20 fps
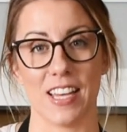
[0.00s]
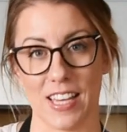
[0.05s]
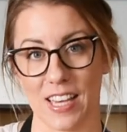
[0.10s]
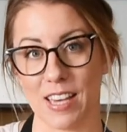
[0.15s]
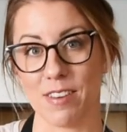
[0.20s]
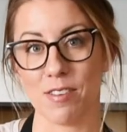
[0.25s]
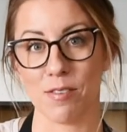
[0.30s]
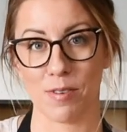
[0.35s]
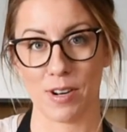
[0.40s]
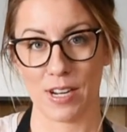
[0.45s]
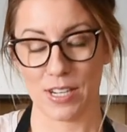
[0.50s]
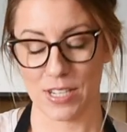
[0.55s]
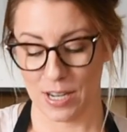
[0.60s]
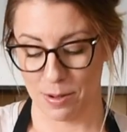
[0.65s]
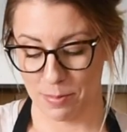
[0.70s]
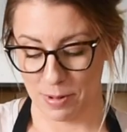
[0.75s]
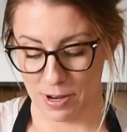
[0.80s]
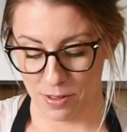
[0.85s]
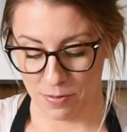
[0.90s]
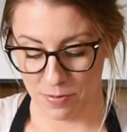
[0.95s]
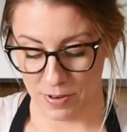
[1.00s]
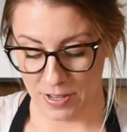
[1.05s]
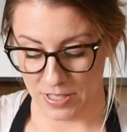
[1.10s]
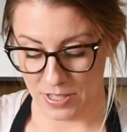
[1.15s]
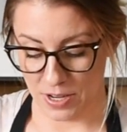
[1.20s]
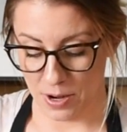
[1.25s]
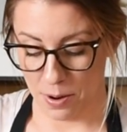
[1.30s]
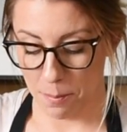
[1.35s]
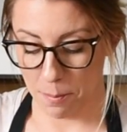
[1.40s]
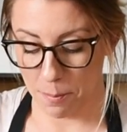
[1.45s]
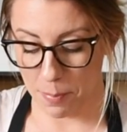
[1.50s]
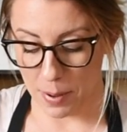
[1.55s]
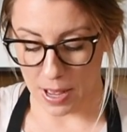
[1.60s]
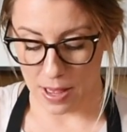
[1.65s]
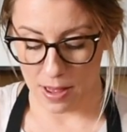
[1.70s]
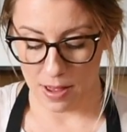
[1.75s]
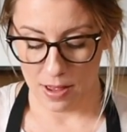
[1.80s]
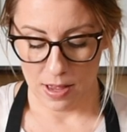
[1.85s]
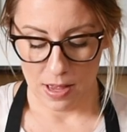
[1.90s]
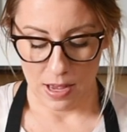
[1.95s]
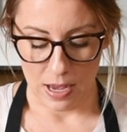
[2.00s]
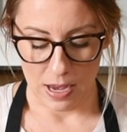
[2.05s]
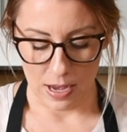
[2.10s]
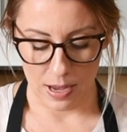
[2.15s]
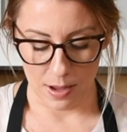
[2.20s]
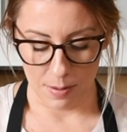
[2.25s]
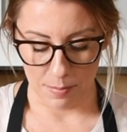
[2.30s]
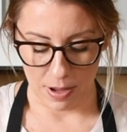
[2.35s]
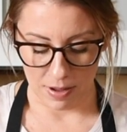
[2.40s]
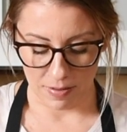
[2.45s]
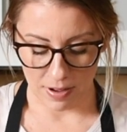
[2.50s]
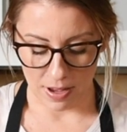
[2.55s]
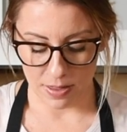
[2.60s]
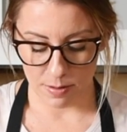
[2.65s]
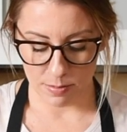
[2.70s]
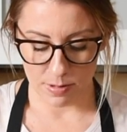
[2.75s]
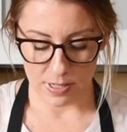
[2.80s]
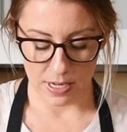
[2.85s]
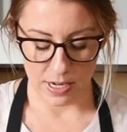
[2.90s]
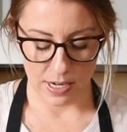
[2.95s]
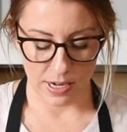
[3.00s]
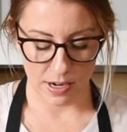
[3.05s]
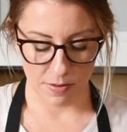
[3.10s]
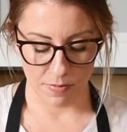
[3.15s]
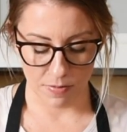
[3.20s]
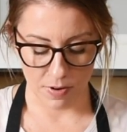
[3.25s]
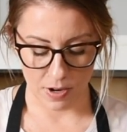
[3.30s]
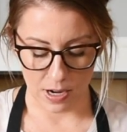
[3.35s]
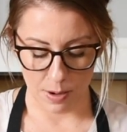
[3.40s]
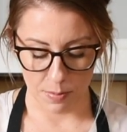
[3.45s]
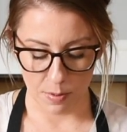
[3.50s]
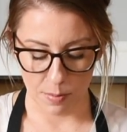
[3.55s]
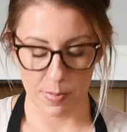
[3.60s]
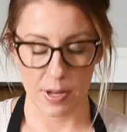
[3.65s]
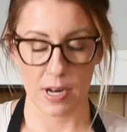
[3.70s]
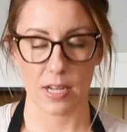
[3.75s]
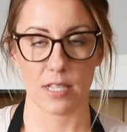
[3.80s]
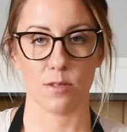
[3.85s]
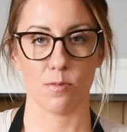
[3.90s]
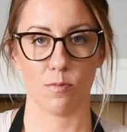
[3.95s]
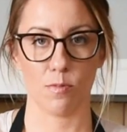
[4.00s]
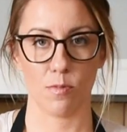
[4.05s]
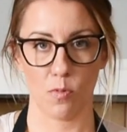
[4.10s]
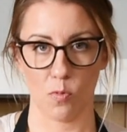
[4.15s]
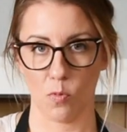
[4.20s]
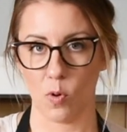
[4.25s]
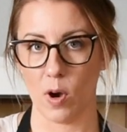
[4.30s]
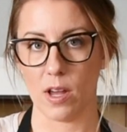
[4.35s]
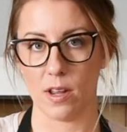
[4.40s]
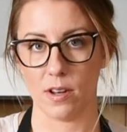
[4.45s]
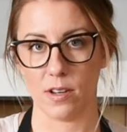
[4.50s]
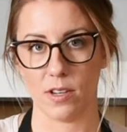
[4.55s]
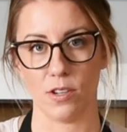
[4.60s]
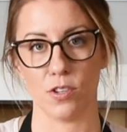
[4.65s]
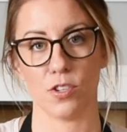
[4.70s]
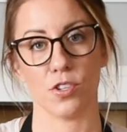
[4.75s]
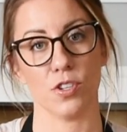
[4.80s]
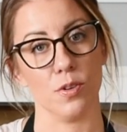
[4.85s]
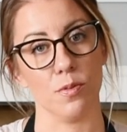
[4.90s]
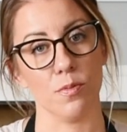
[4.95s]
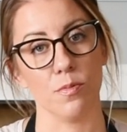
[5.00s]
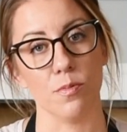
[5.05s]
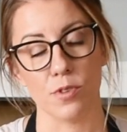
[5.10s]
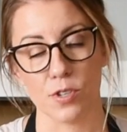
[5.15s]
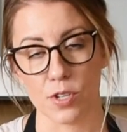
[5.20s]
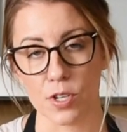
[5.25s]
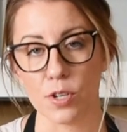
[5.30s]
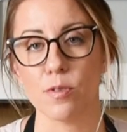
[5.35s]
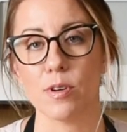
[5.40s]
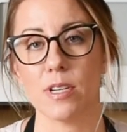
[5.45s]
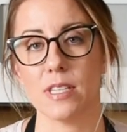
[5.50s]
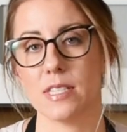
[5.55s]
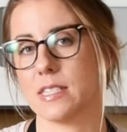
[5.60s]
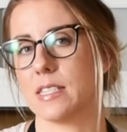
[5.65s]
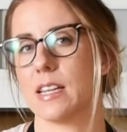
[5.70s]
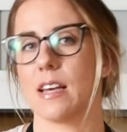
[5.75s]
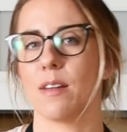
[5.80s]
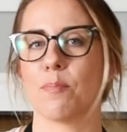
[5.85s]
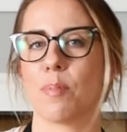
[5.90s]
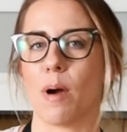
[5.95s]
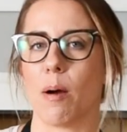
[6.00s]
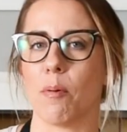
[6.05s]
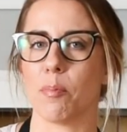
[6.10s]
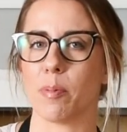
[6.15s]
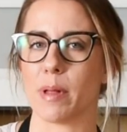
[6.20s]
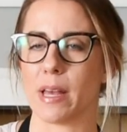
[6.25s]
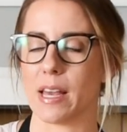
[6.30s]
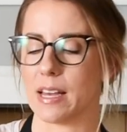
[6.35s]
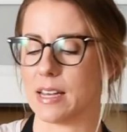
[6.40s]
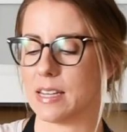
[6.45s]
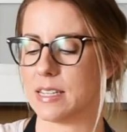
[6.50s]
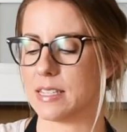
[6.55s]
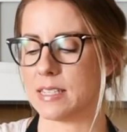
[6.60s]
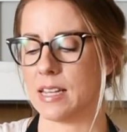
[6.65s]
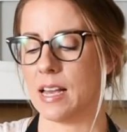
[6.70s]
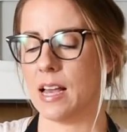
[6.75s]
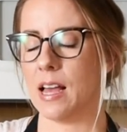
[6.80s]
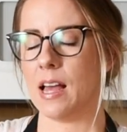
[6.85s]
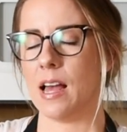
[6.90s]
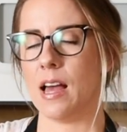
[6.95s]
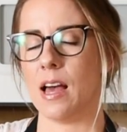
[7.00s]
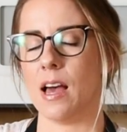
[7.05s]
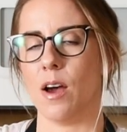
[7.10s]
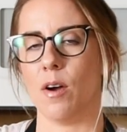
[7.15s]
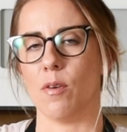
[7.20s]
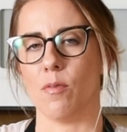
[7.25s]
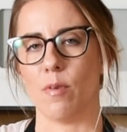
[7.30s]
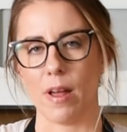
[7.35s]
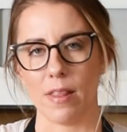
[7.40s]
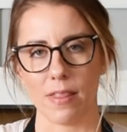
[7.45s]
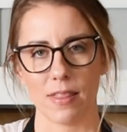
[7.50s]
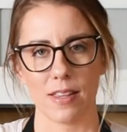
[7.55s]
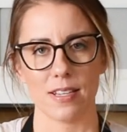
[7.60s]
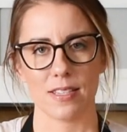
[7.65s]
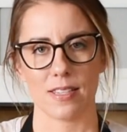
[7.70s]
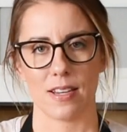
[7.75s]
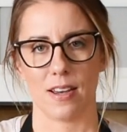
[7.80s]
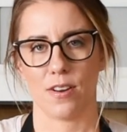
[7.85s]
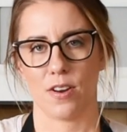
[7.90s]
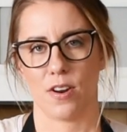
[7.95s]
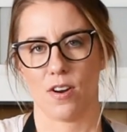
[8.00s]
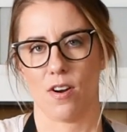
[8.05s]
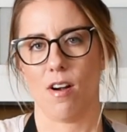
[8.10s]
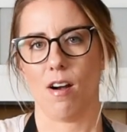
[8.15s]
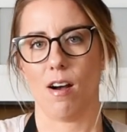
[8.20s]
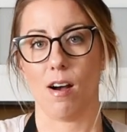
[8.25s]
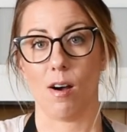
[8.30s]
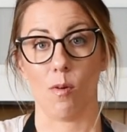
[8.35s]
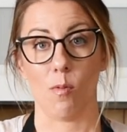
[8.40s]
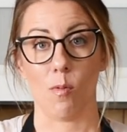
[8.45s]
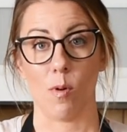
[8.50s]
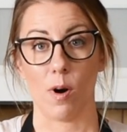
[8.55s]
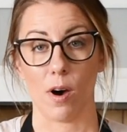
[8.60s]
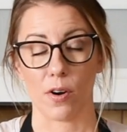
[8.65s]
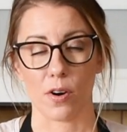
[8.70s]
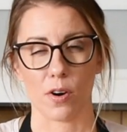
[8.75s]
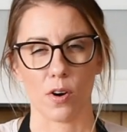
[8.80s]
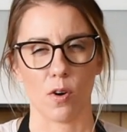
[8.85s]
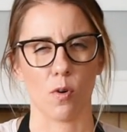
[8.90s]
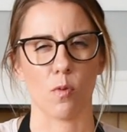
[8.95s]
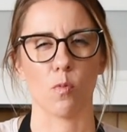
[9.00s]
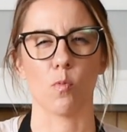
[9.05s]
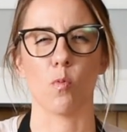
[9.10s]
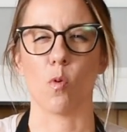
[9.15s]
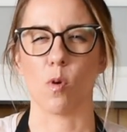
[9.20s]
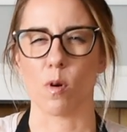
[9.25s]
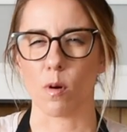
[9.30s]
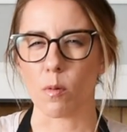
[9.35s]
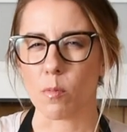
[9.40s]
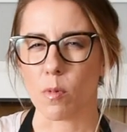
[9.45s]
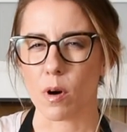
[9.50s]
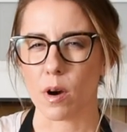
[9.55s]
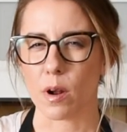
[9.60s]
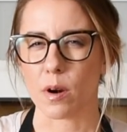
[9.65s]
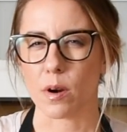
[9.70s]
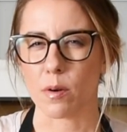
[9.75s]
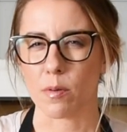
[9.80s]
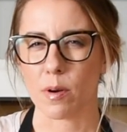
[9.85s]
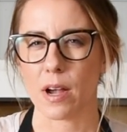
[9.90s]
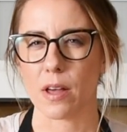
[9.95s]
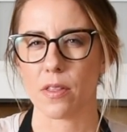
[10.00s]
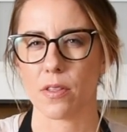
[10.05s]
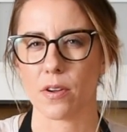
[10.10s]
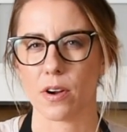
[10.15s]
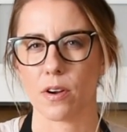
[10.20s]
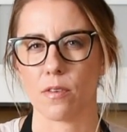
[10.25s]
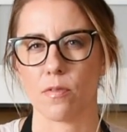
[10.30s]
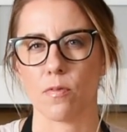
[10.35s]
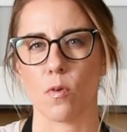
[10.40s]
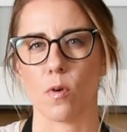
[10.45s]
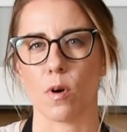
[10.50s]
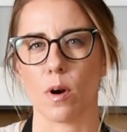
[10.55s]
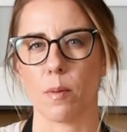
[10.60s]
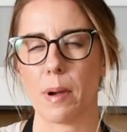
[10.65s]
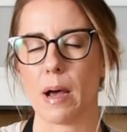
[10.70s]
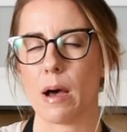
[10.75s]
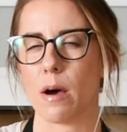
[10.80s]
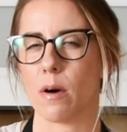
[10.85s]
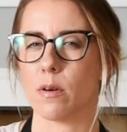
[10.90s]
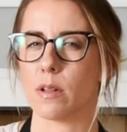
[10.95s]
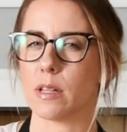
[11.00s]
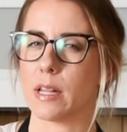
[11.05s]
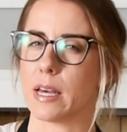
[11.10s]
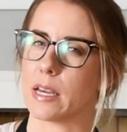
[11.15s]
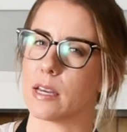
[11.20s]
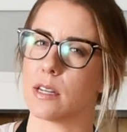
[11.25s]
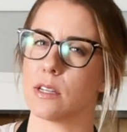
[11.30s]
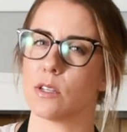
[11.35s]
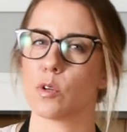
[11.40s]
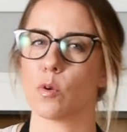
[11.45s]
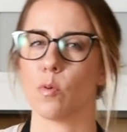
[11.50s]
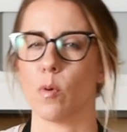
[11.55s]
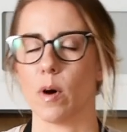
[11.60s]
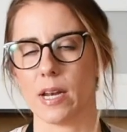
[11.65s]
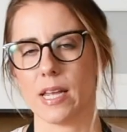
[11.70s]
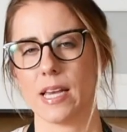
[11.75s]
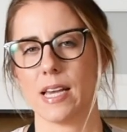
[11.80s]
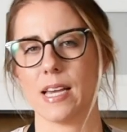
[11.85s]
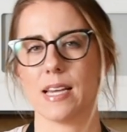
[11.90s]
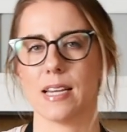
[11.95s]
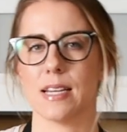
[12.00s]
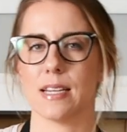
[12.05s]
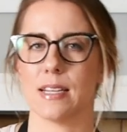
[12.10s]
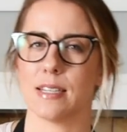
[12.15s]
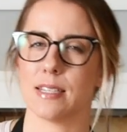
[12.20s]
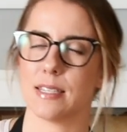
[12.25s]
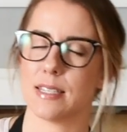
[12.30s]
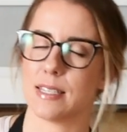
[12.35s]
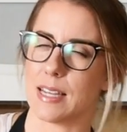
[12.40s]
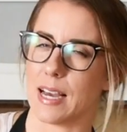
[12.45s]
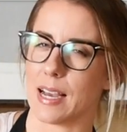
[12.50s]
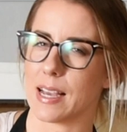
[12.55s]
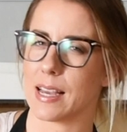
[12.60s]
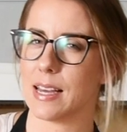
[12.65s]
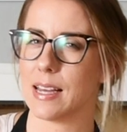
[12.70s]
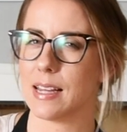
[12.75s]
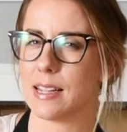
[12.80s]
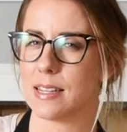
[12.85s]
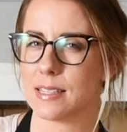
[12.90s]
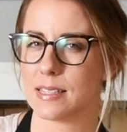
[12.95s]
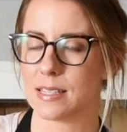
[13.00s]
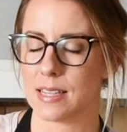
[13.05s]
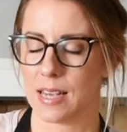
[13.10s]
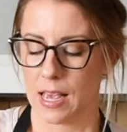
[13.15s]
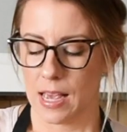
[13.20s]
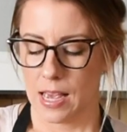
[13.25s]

even when I took them out of the freezer. But I've had them sitting here for a couple minutes. What you should do instead probably is run these under hot water, or warm water rather, for about like 20 seconds.